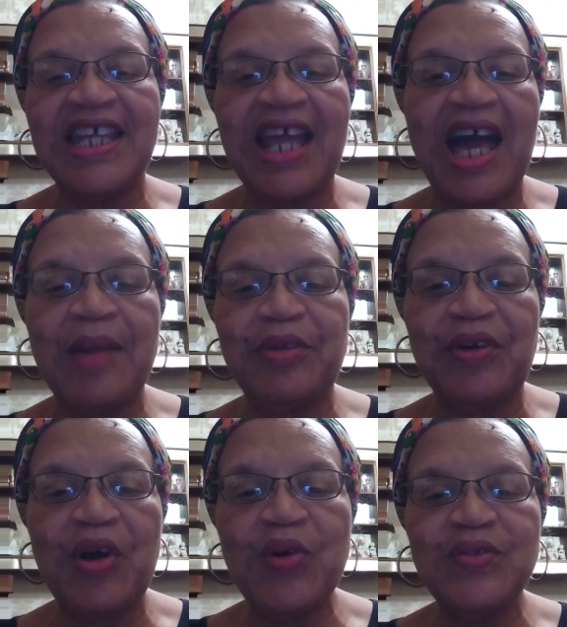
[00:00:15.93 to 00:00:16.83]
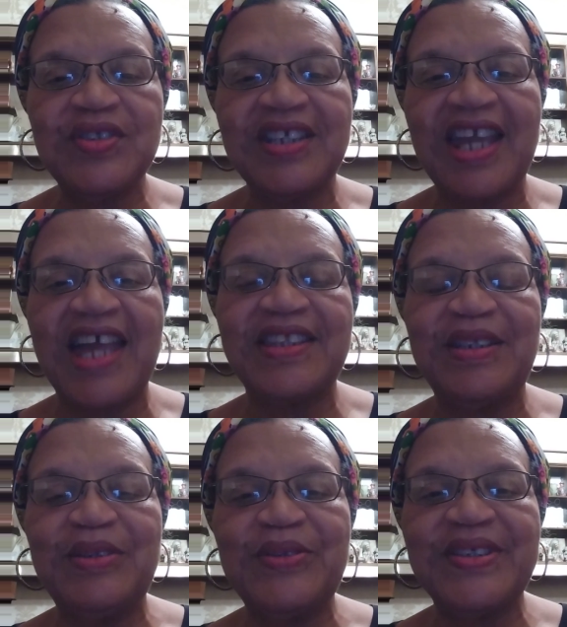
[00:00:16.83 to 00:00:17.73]
And I'm your host,
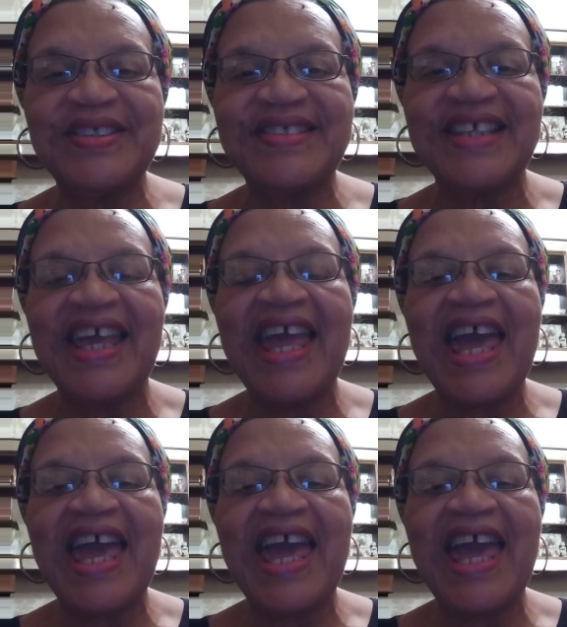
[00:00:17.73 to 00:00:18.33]
Kathy Lucas,